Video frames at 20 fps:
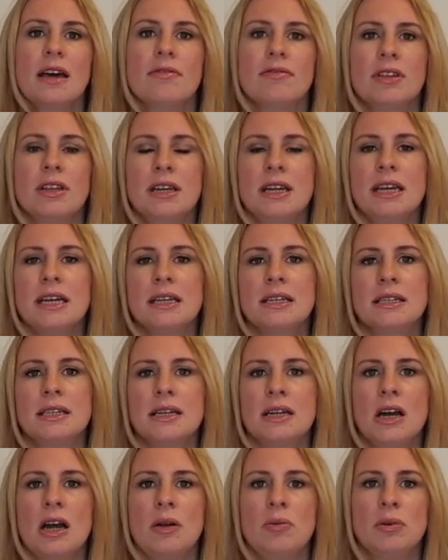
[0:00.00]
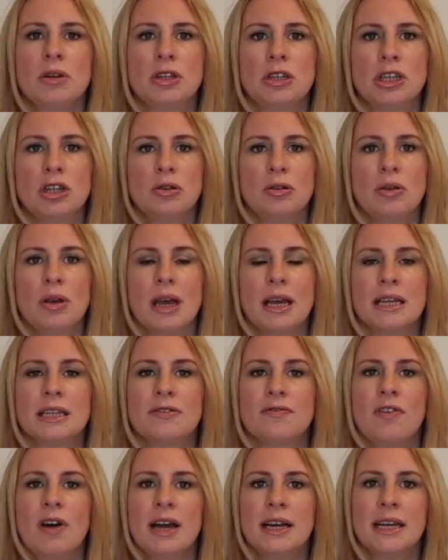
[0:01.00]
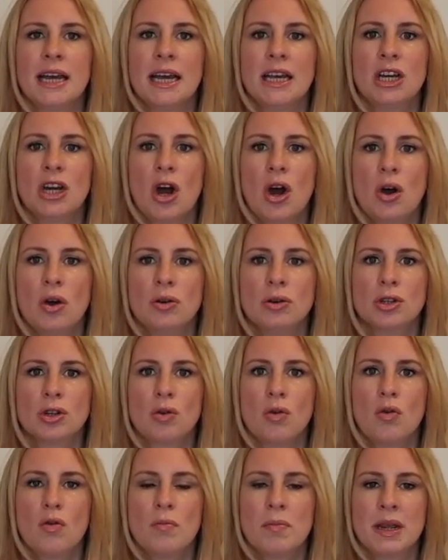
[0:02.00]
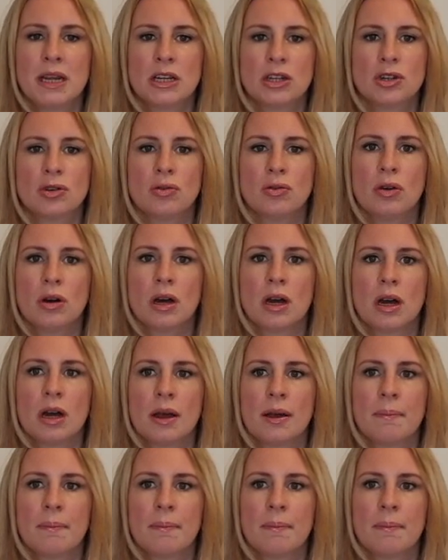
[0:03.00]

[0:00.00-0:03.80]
The next thing I would do is find a coach or mentor